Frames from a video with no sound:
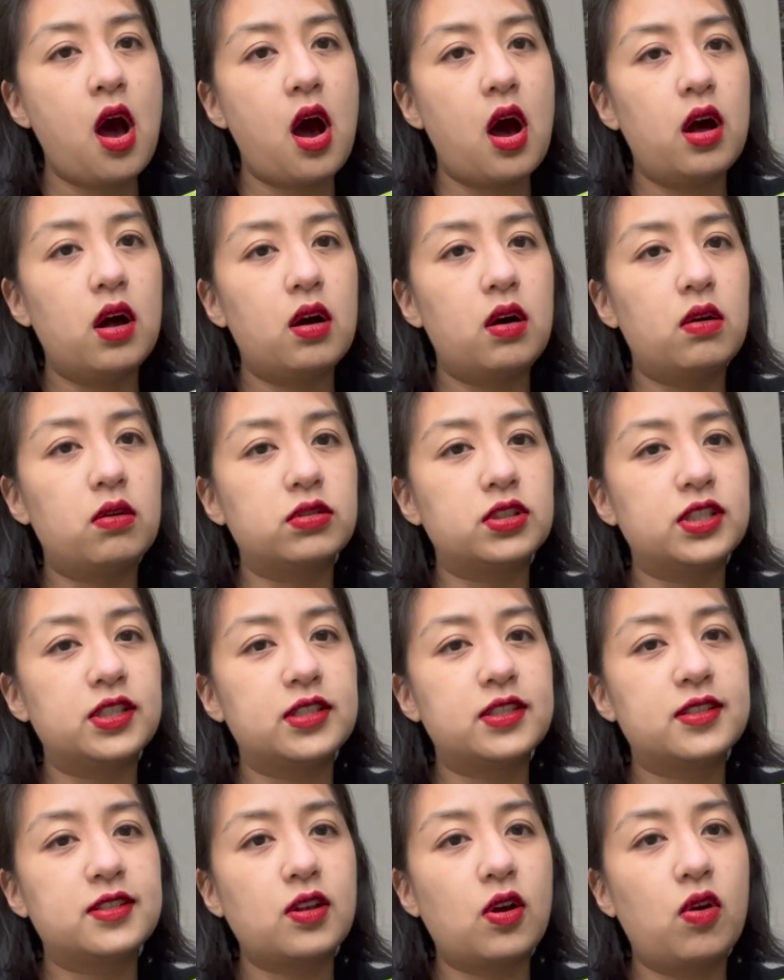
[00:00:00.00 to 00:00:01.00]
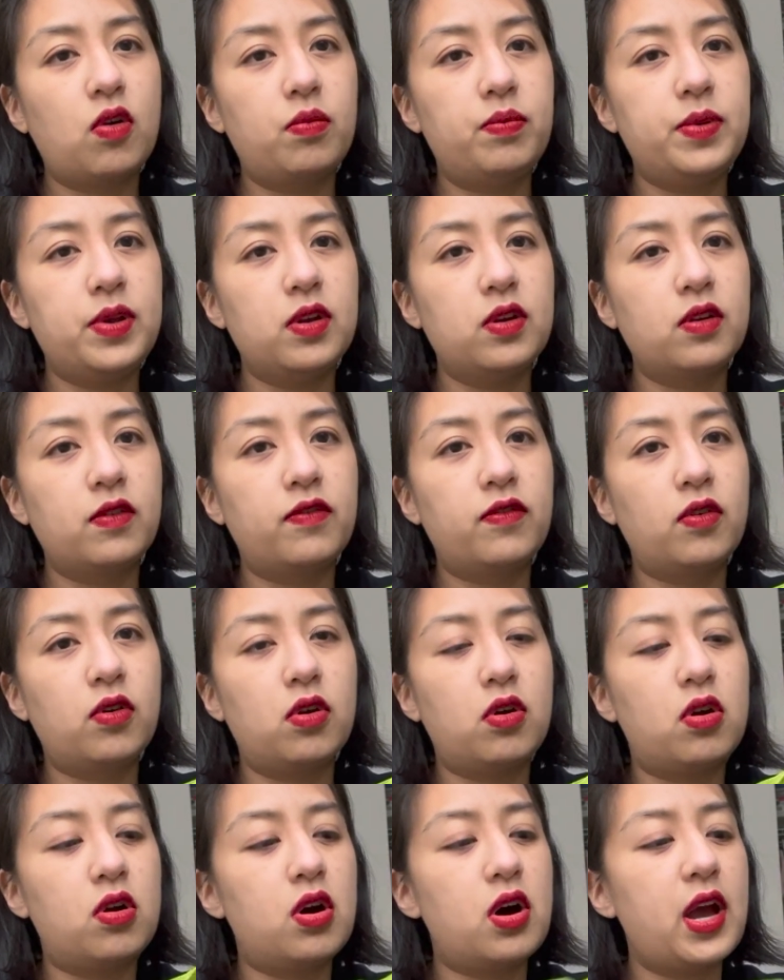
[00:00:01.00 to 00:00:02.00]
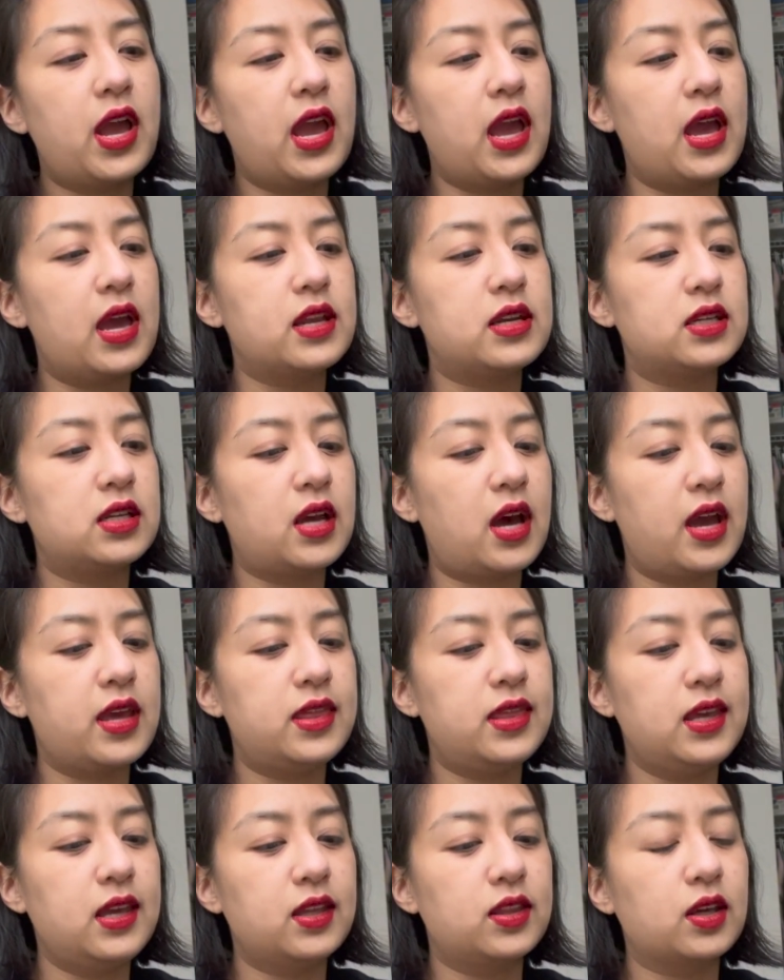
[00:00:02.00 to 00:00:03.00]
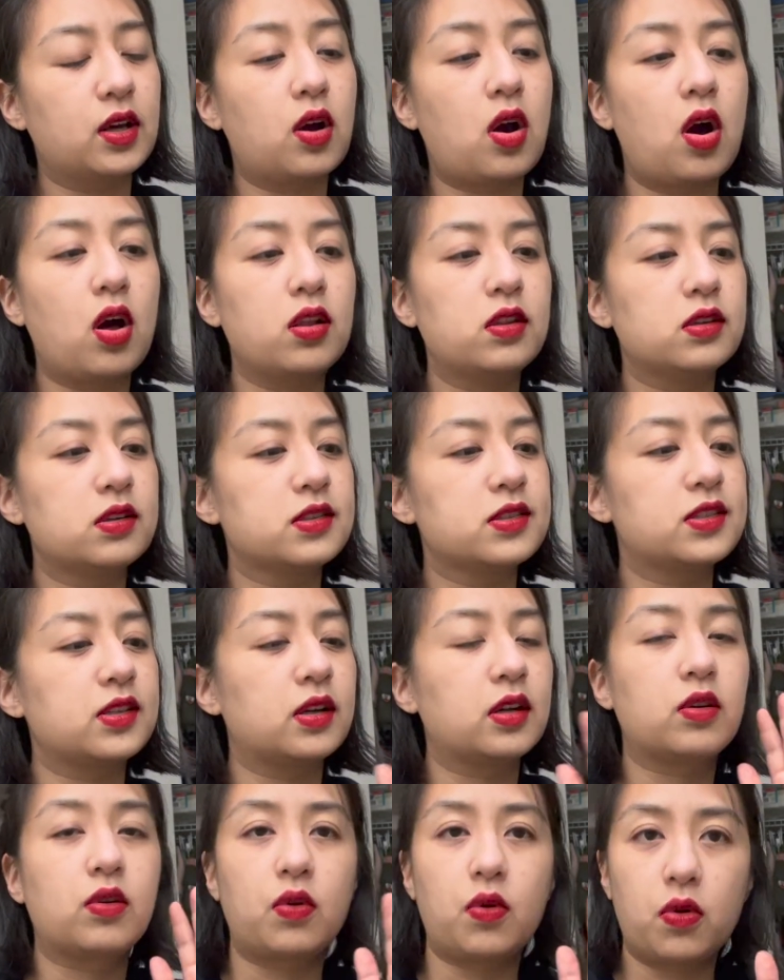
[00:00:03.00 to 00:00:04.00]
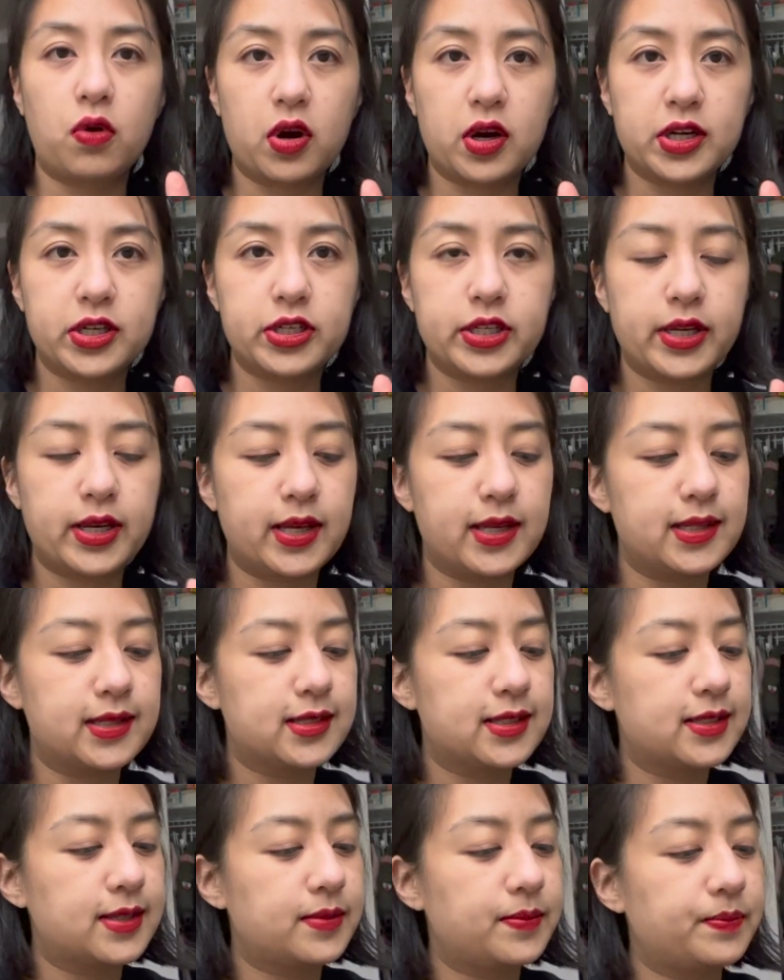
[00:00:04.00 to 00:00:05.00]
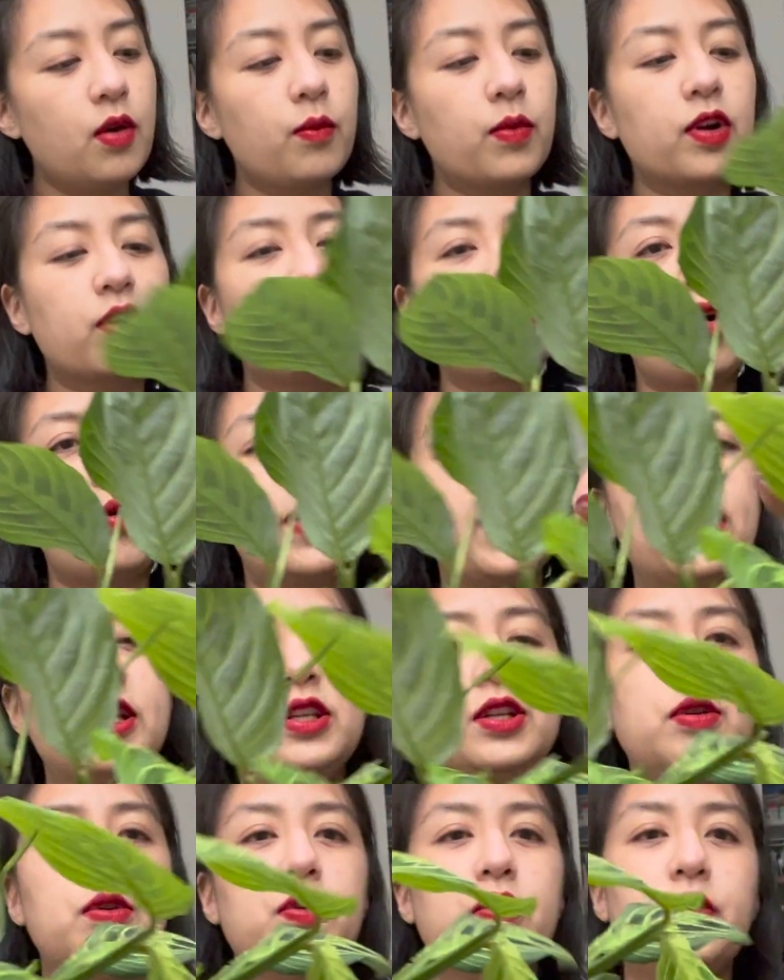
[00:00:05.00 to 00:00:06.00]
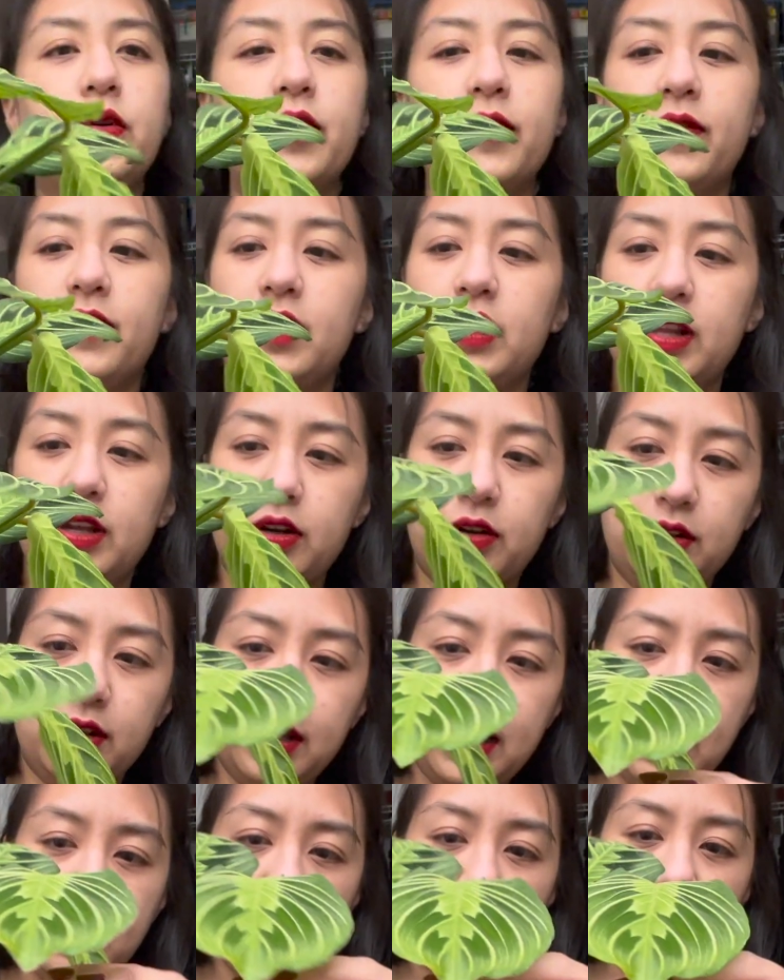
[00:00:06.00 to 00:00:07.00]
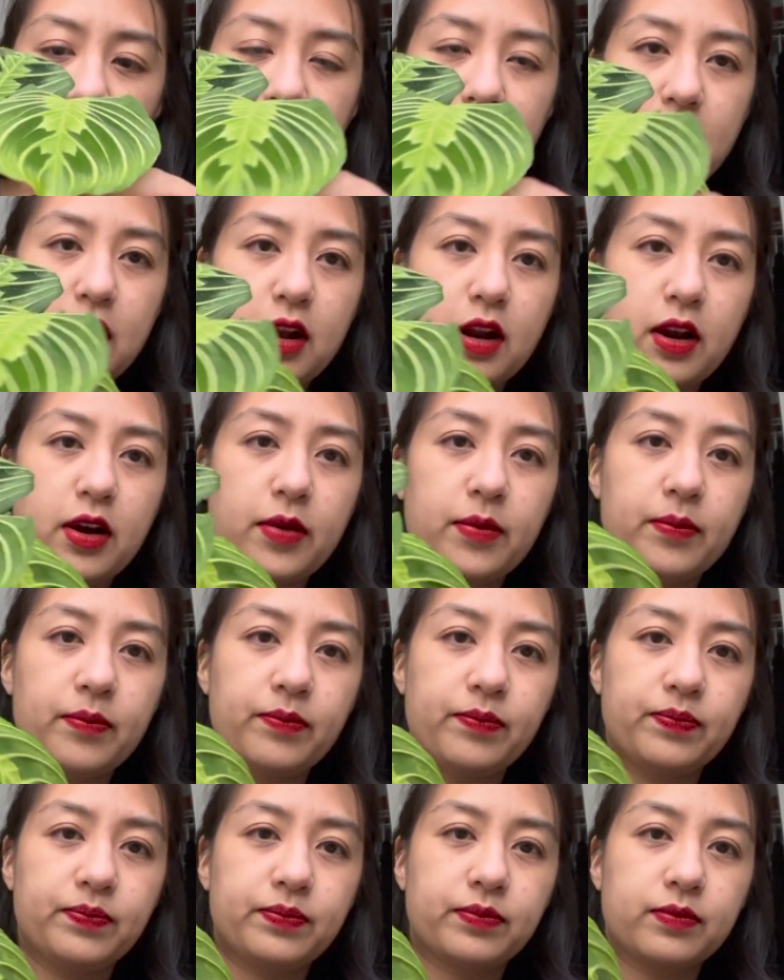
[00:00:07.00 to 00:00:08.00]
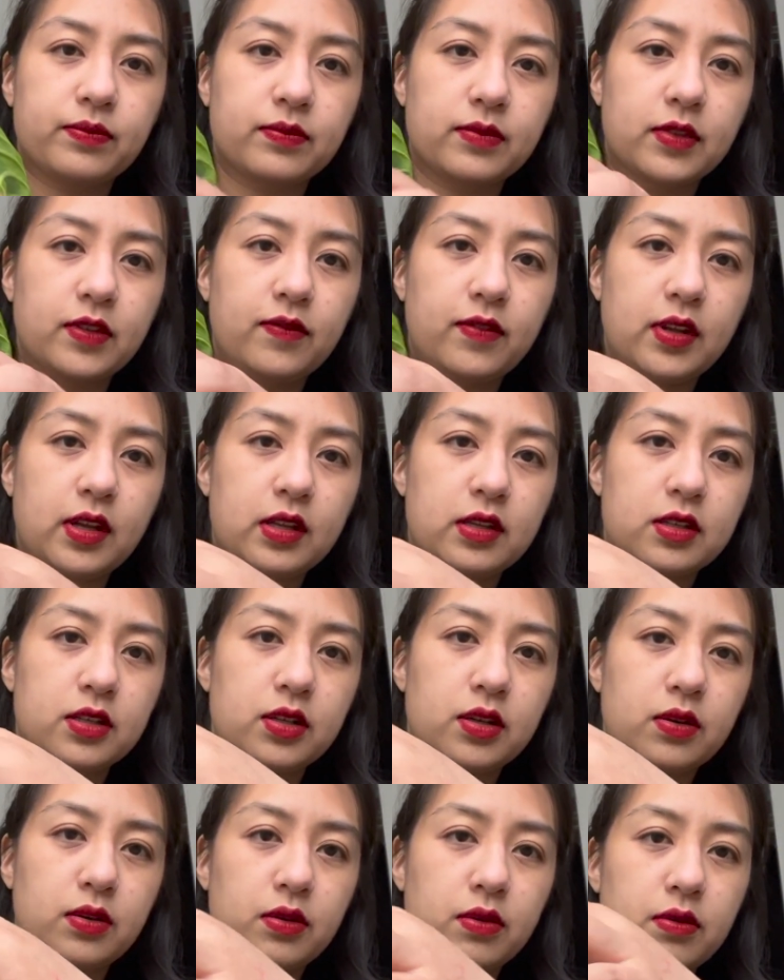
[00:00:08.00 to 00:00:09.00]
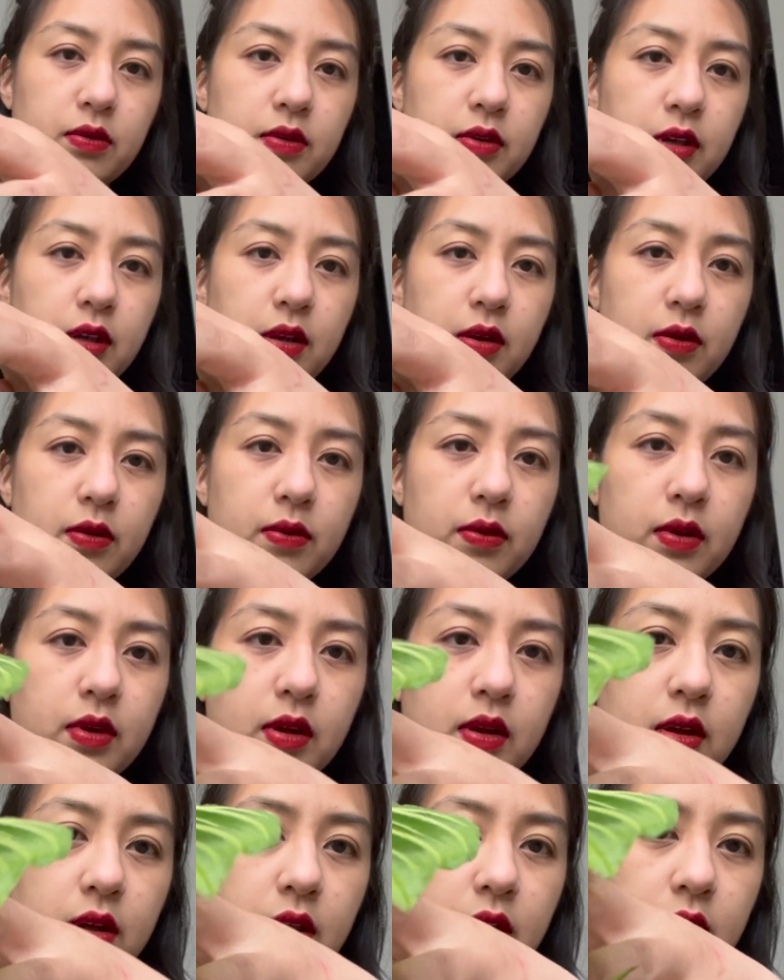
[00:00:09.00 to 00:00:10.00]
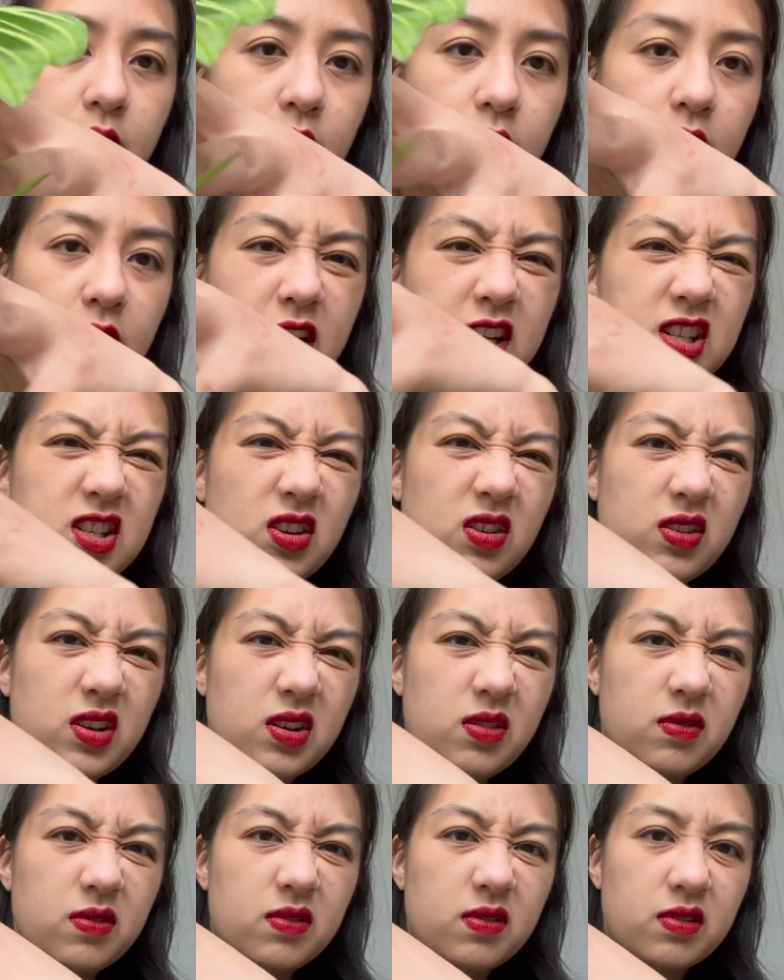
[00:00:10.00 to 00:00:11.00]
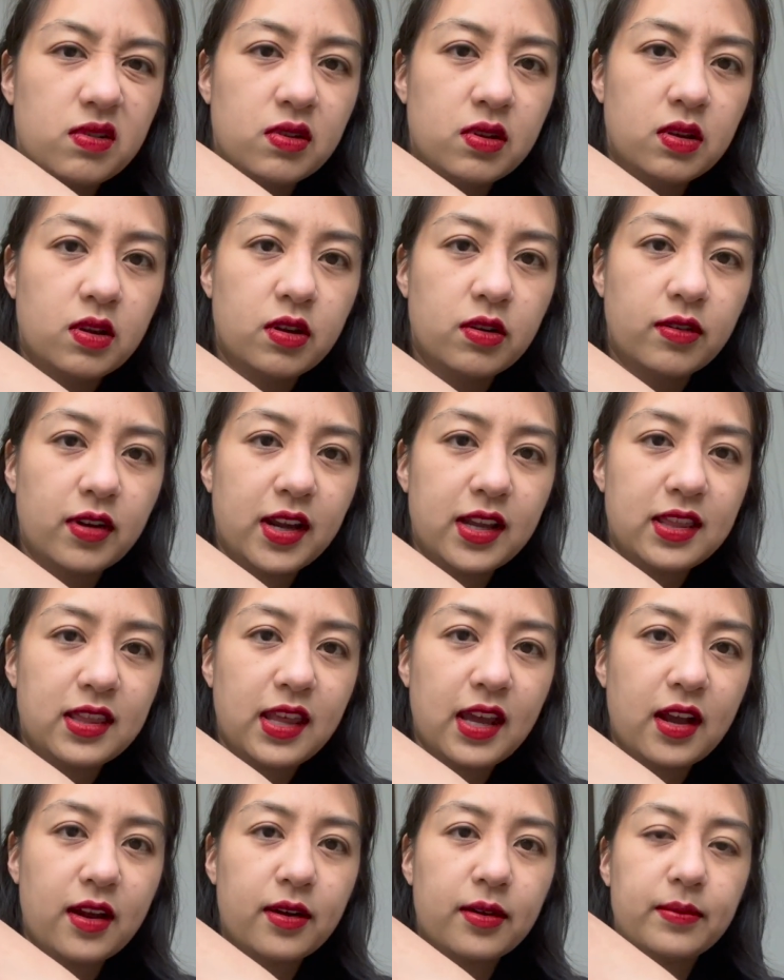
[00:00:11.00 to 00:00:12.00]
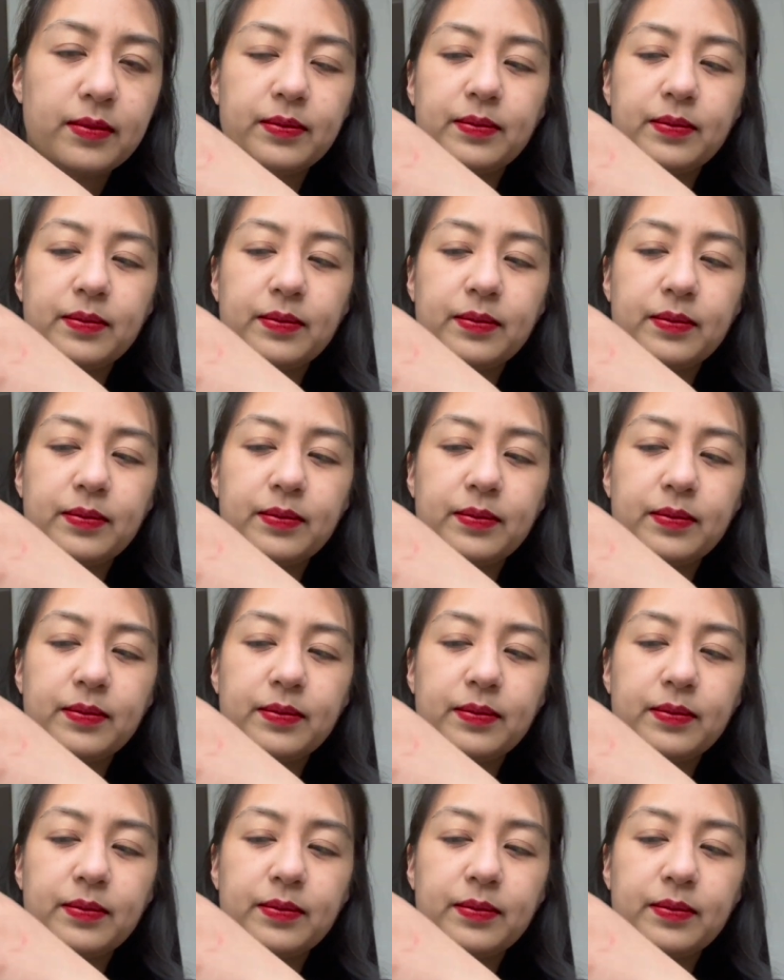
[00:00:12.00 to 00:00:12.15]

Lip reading: Oh, just so beautiful, and I think the colors are gorgeous. We're growing a new little leaf here. I can show you. Can I show you? Right there.